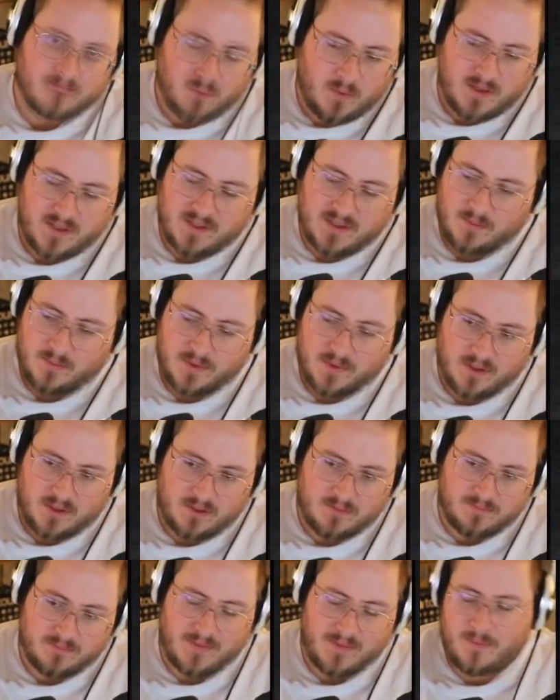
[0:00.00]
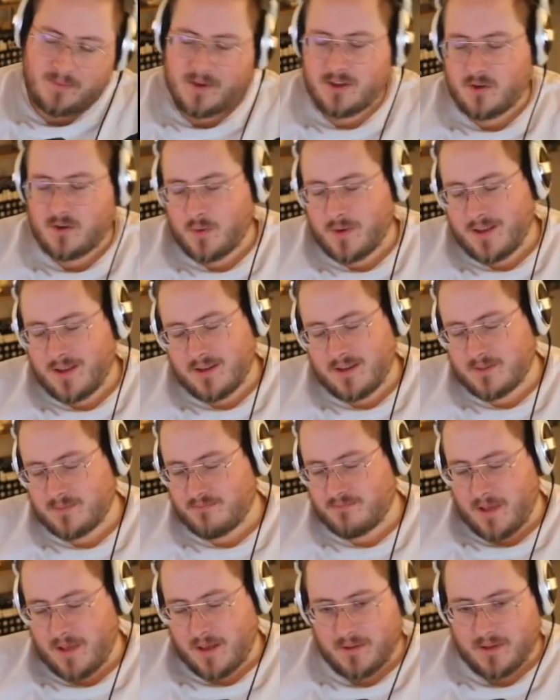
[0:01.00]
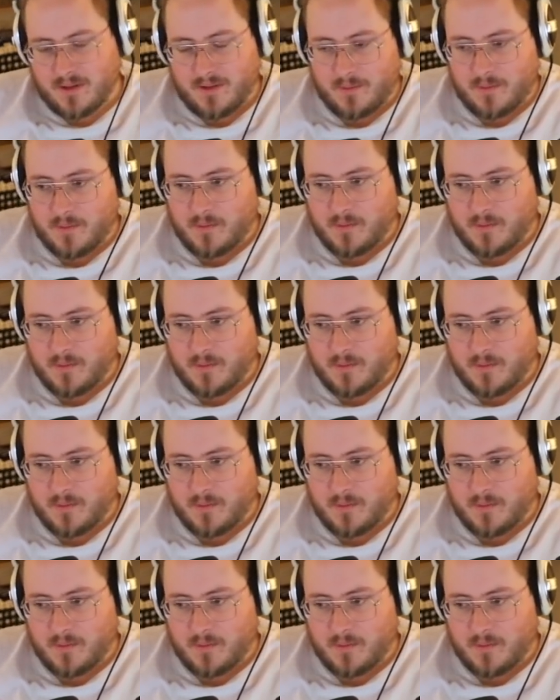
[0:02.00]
We still peel. I mean, queen is maybe a little